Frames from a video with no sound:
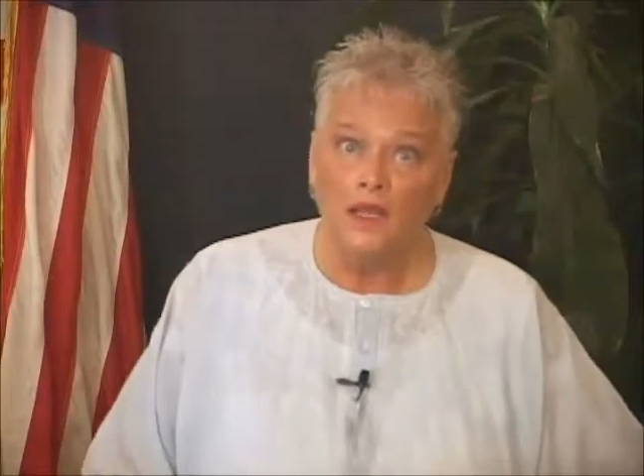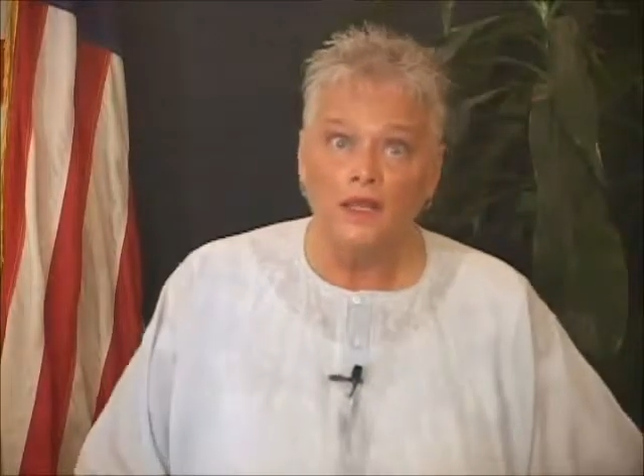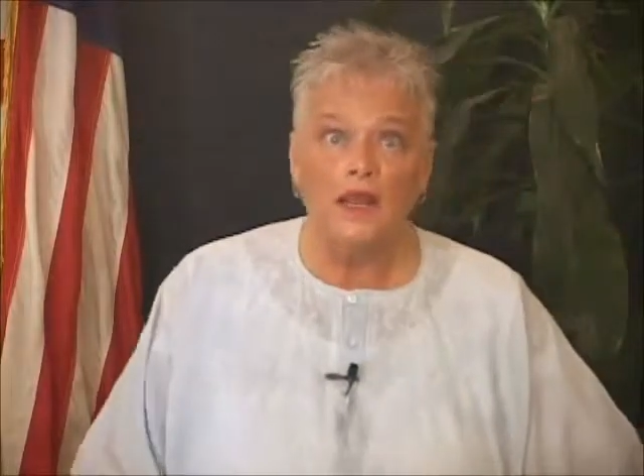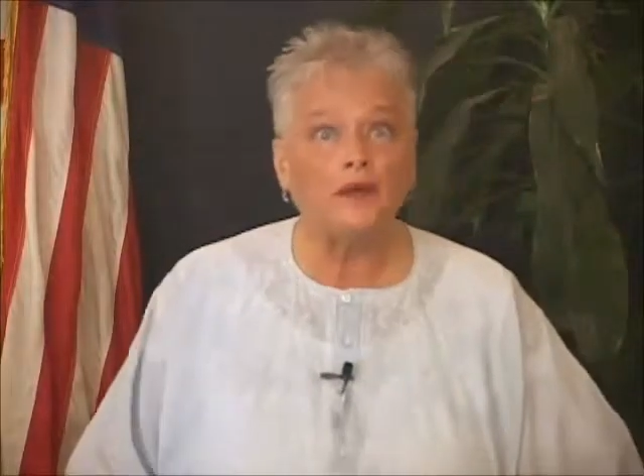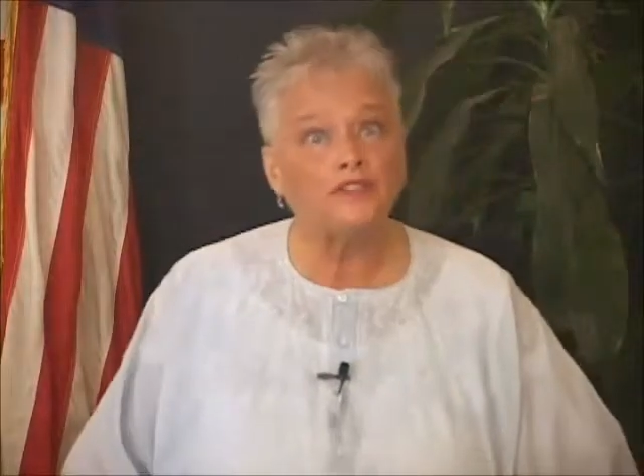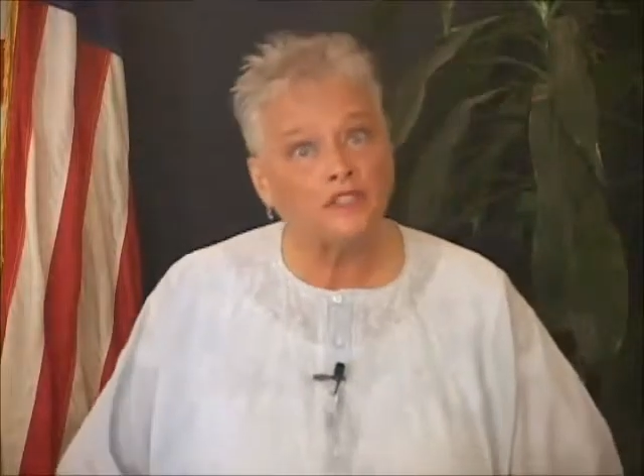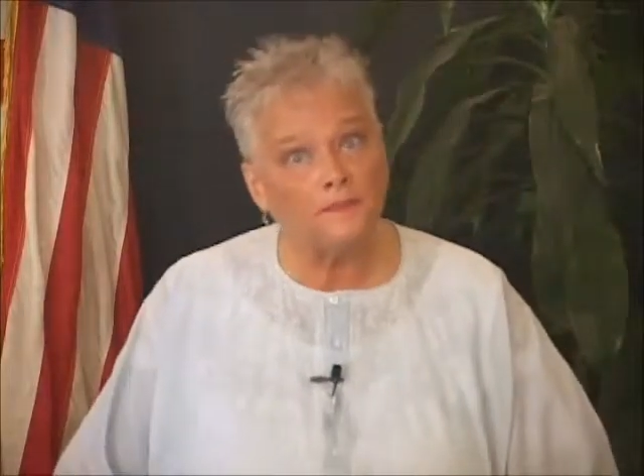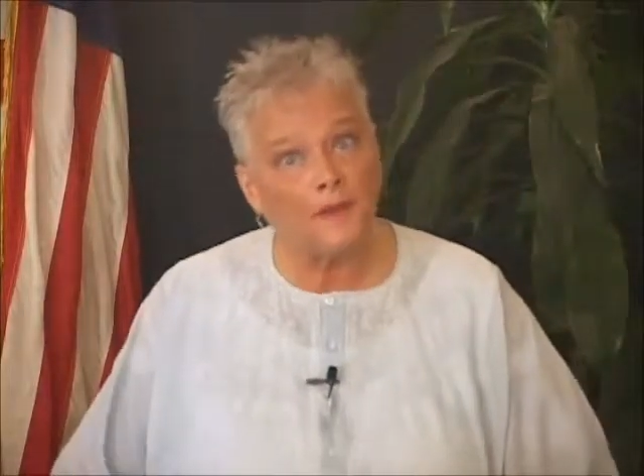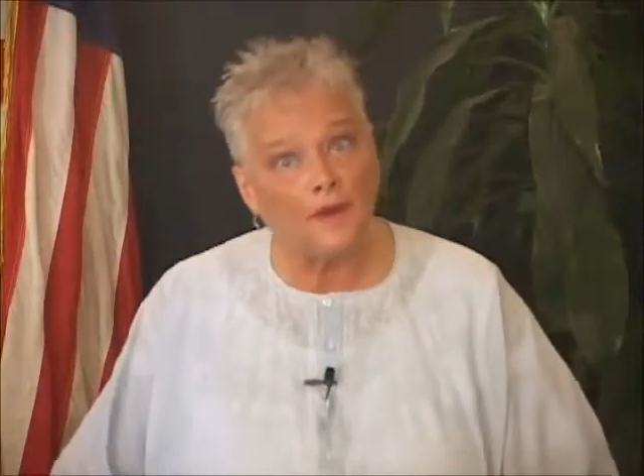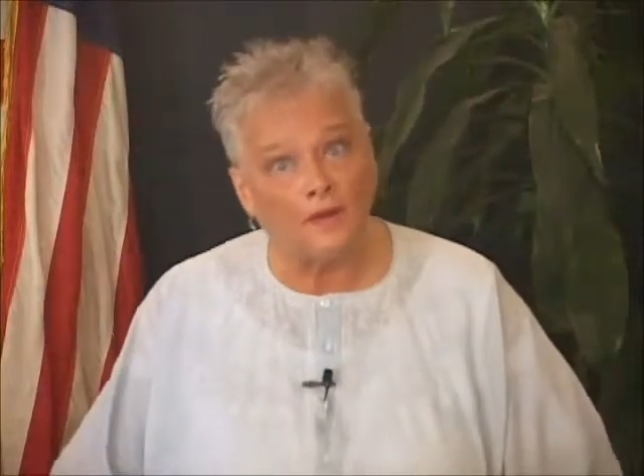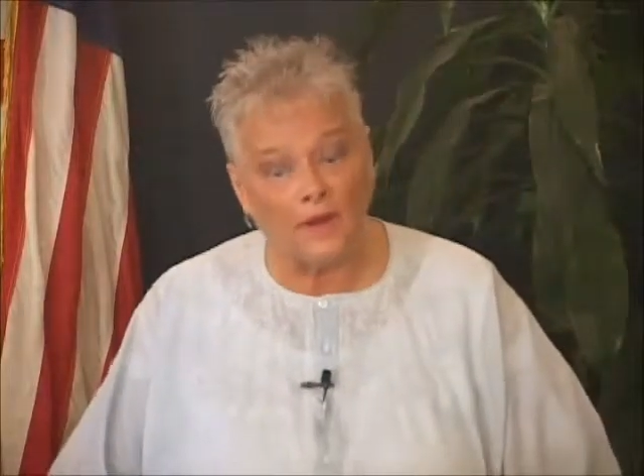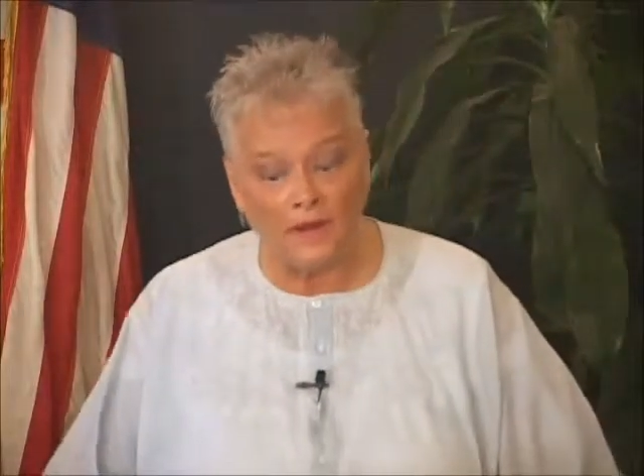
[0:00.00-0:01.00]
Now,
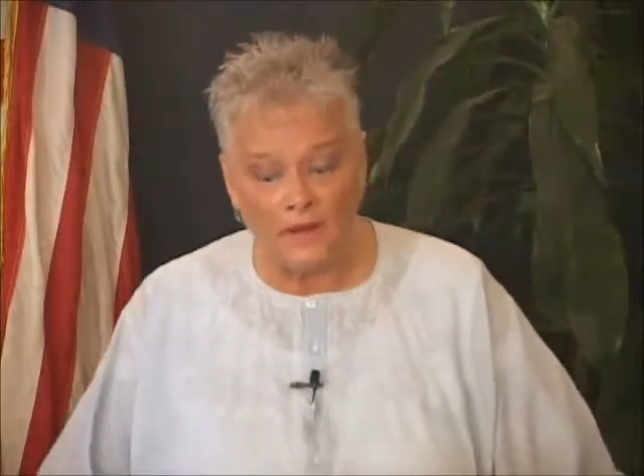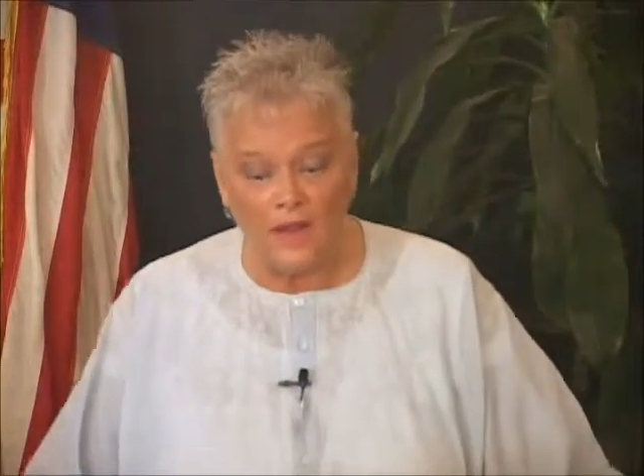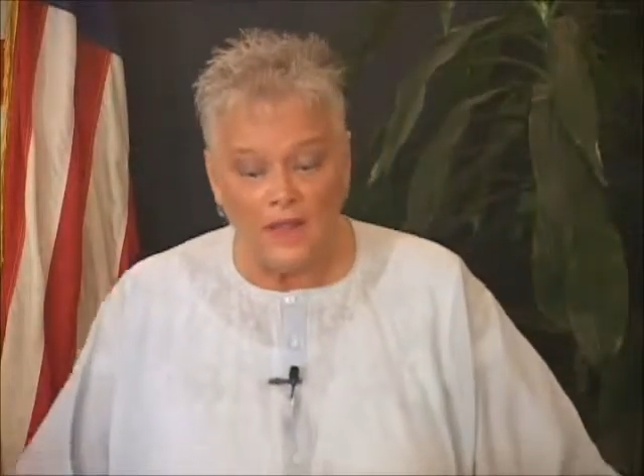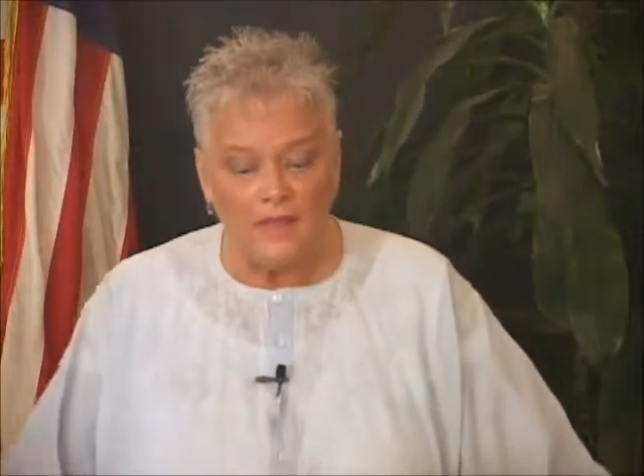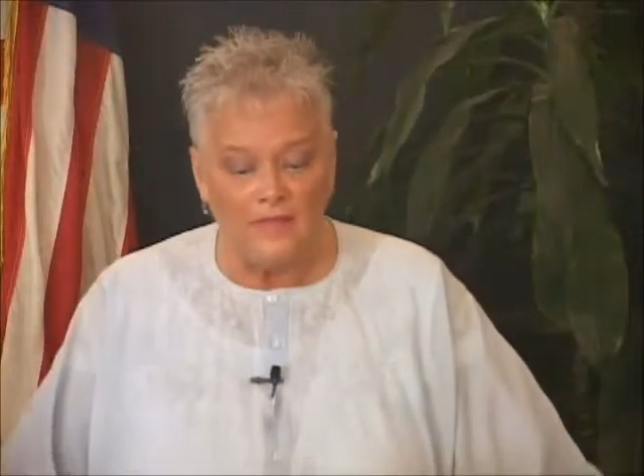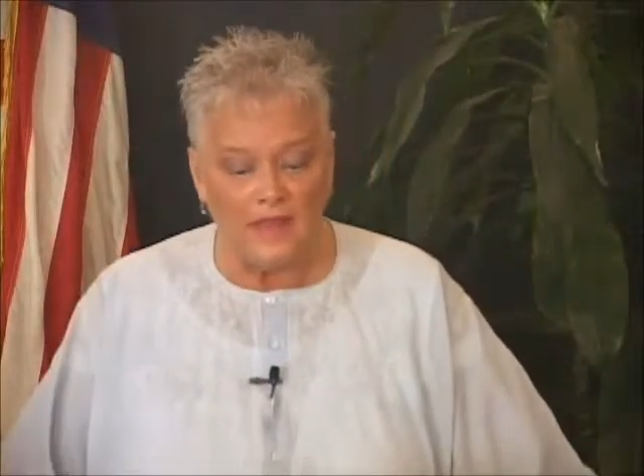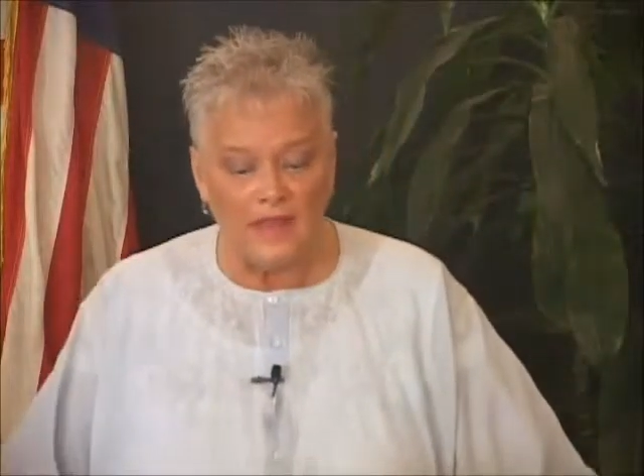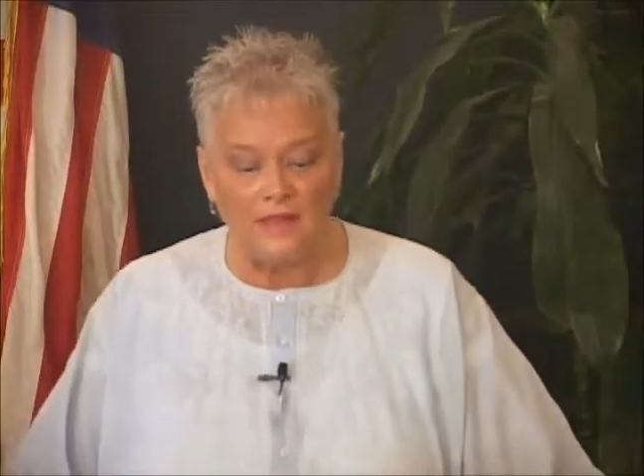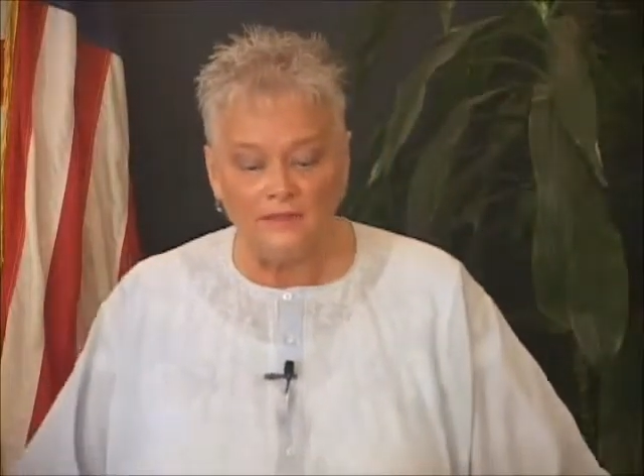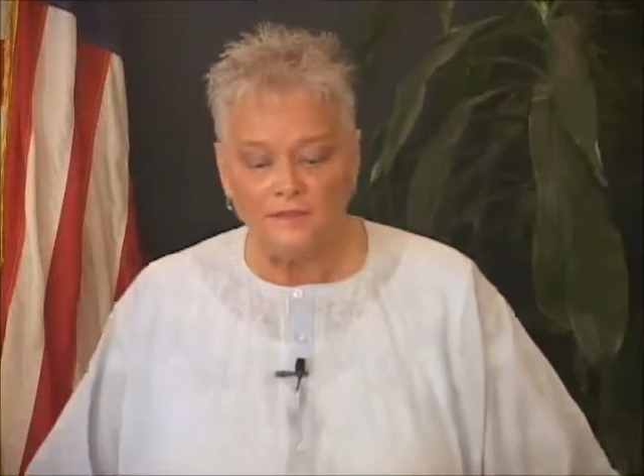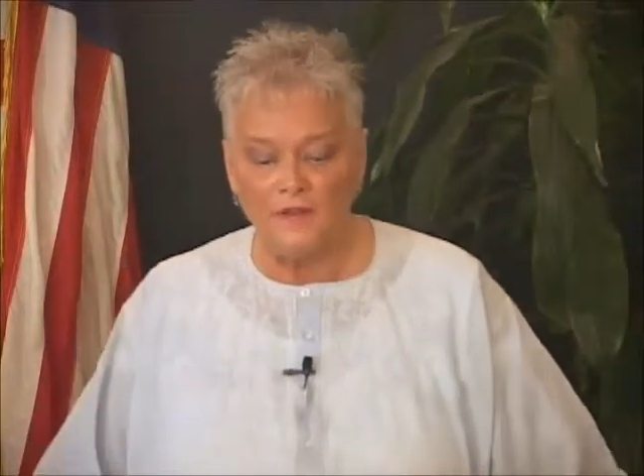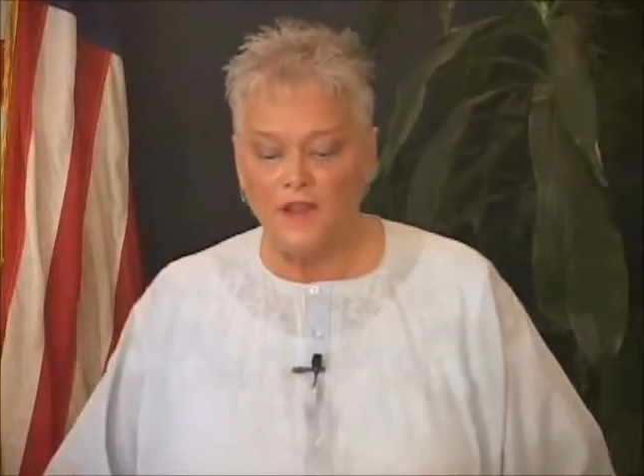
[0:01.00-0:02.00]
spirit, the
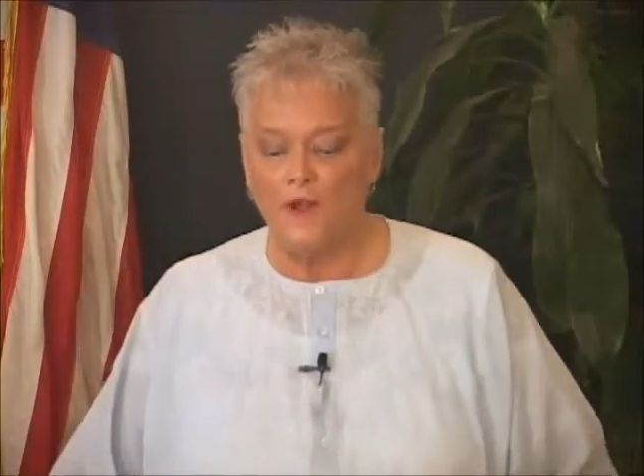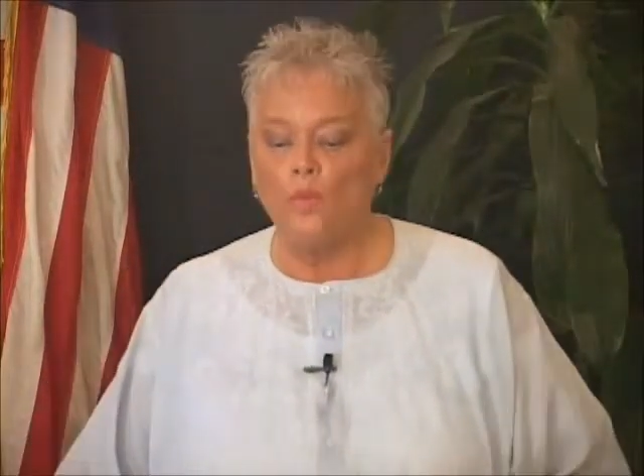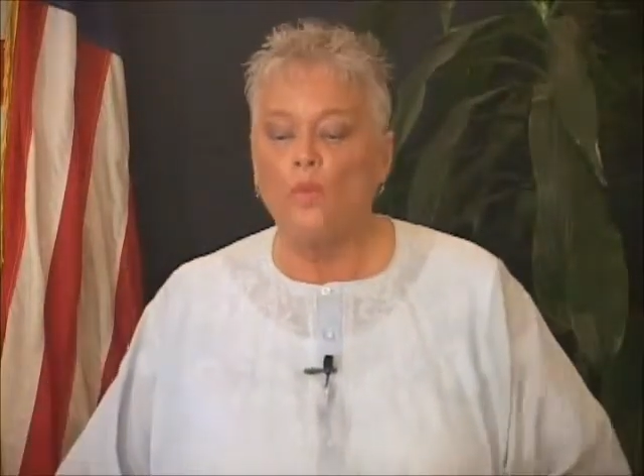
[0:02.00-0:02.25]
infinite,